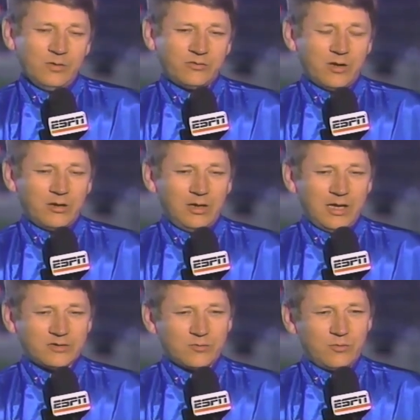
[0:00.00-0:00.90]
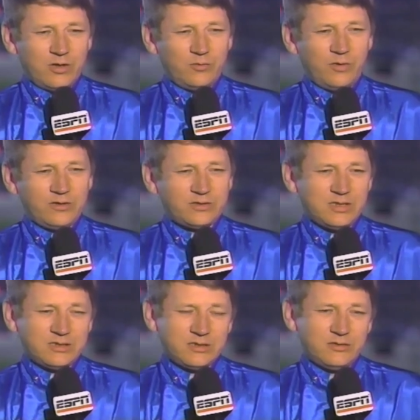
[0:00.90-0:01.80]
we trotted last quarter in
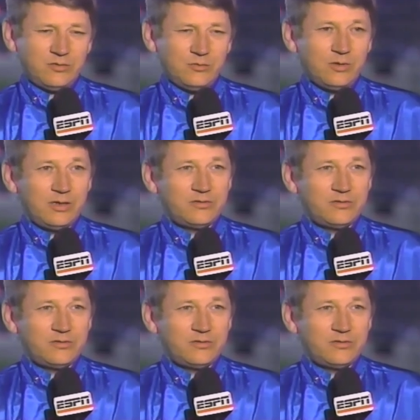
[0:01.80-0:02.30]
26 and 2,